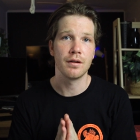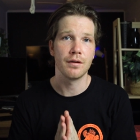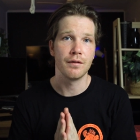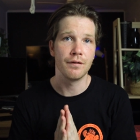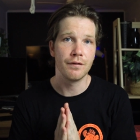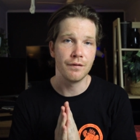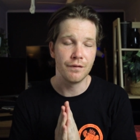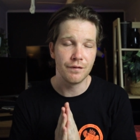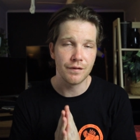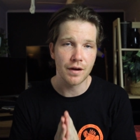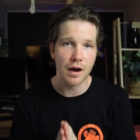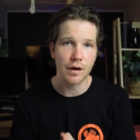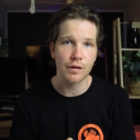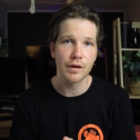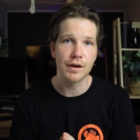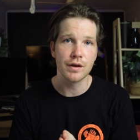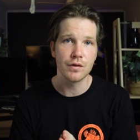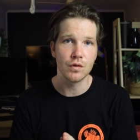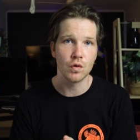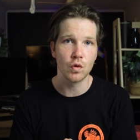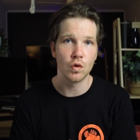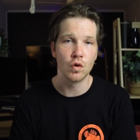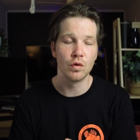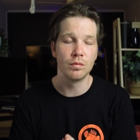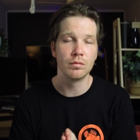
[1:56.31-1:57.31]
very
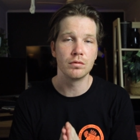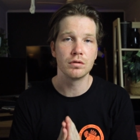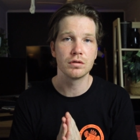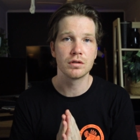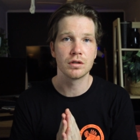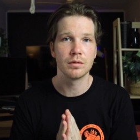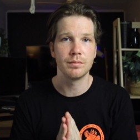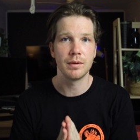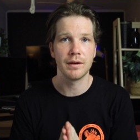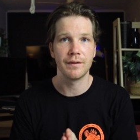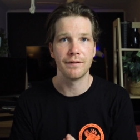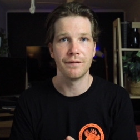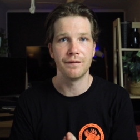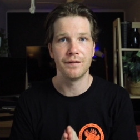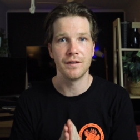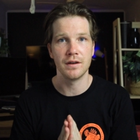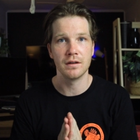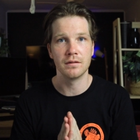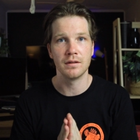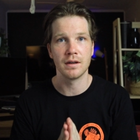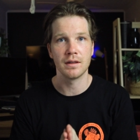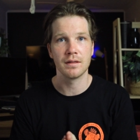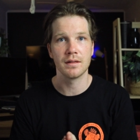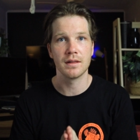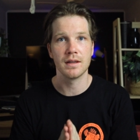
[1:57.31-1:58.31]
normal to be
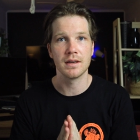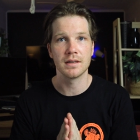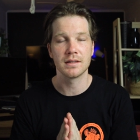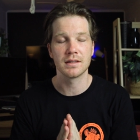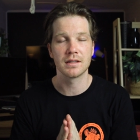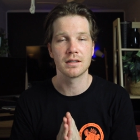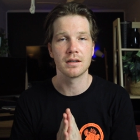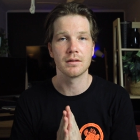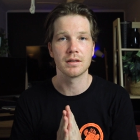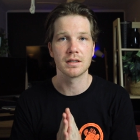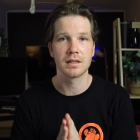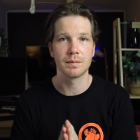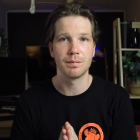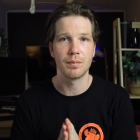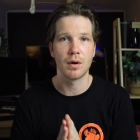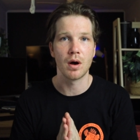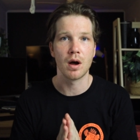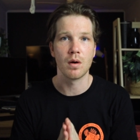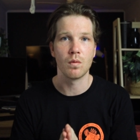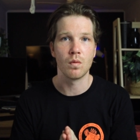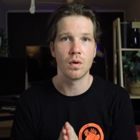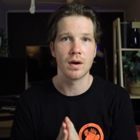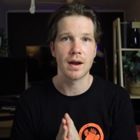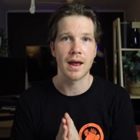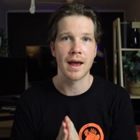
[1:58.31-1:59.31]
feeling this
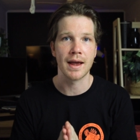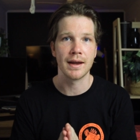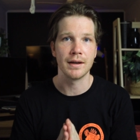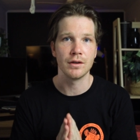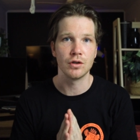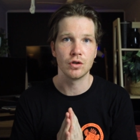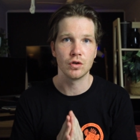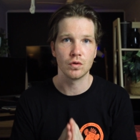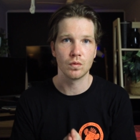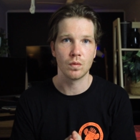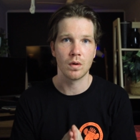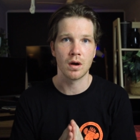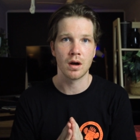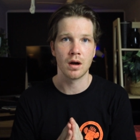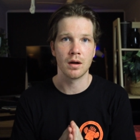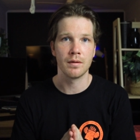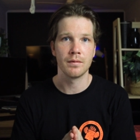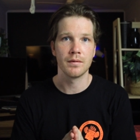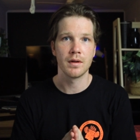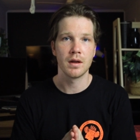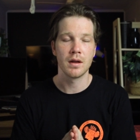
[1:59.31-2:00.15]
despite what age you are.